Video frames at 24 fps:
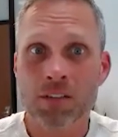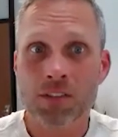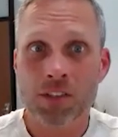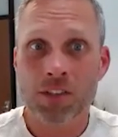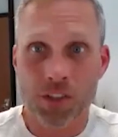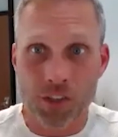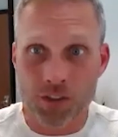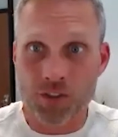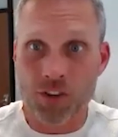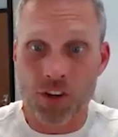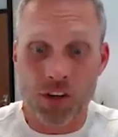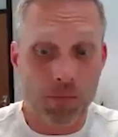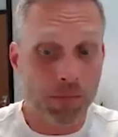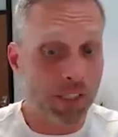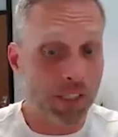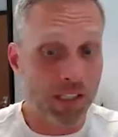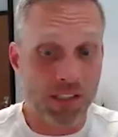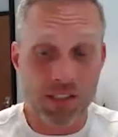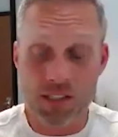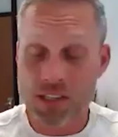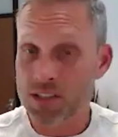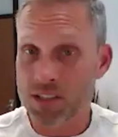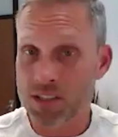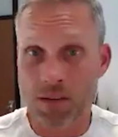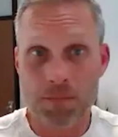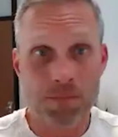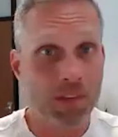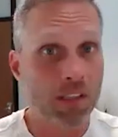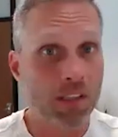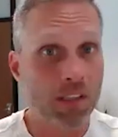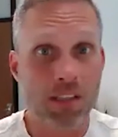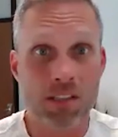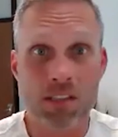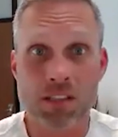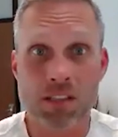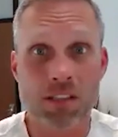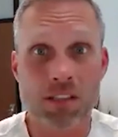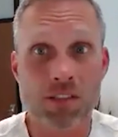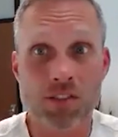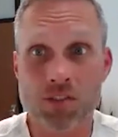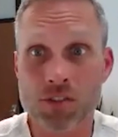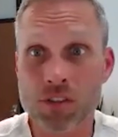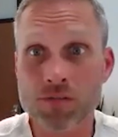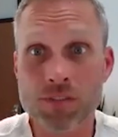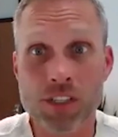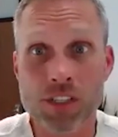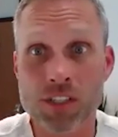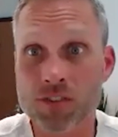to determine, is this something that's going to
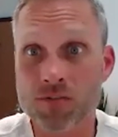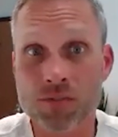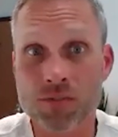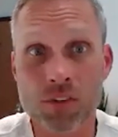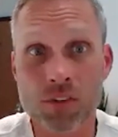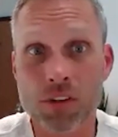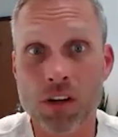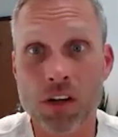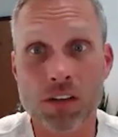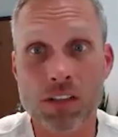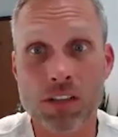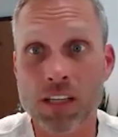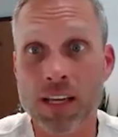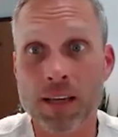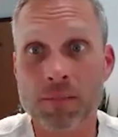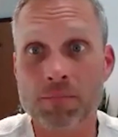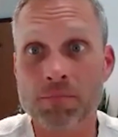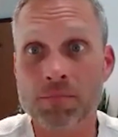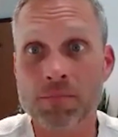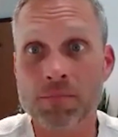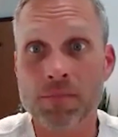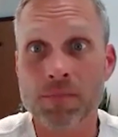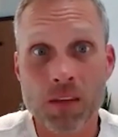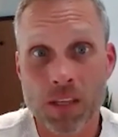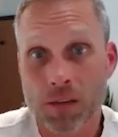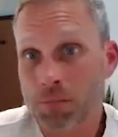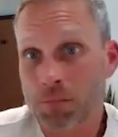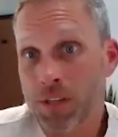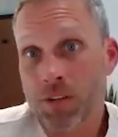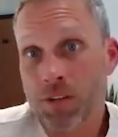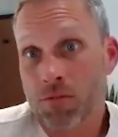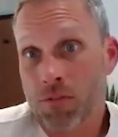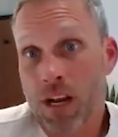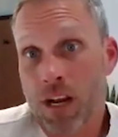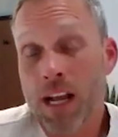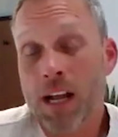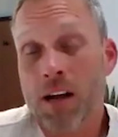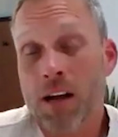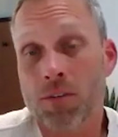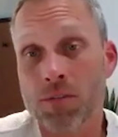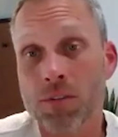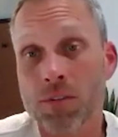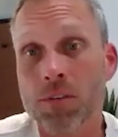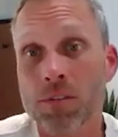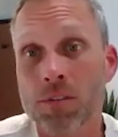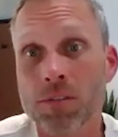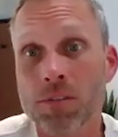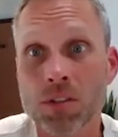serve us for a long time and be
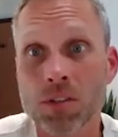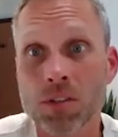around?